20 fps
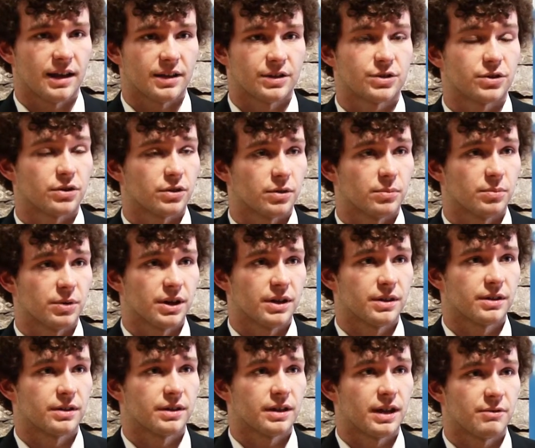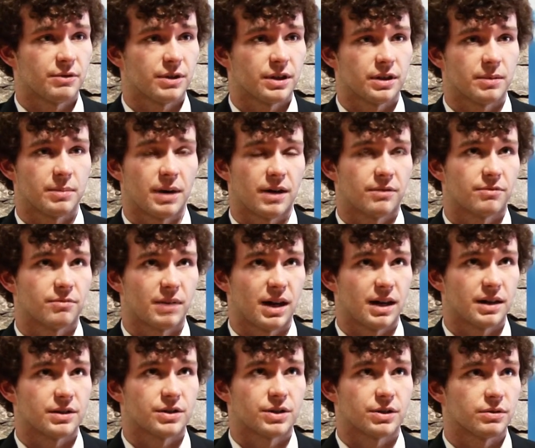struggled breathing and everything, apart from
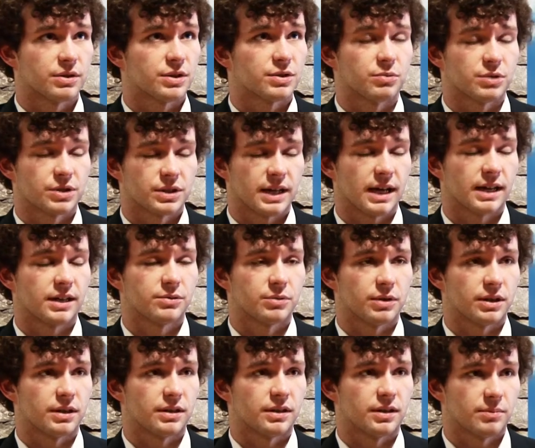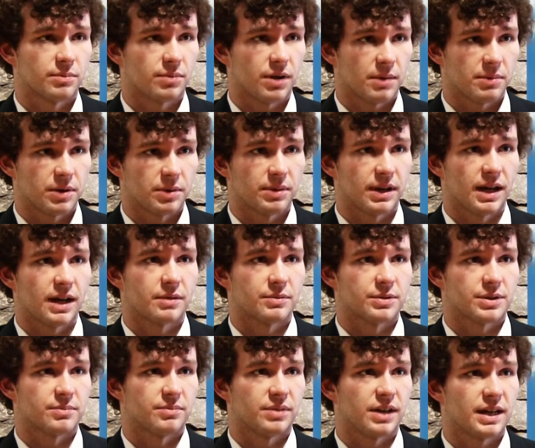that, as soon as it was dealt with and the proper plan
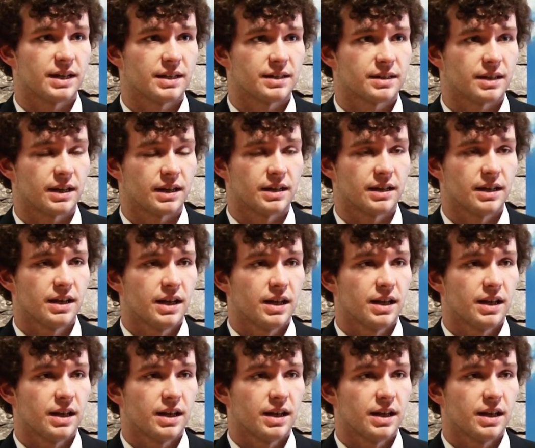was in place, then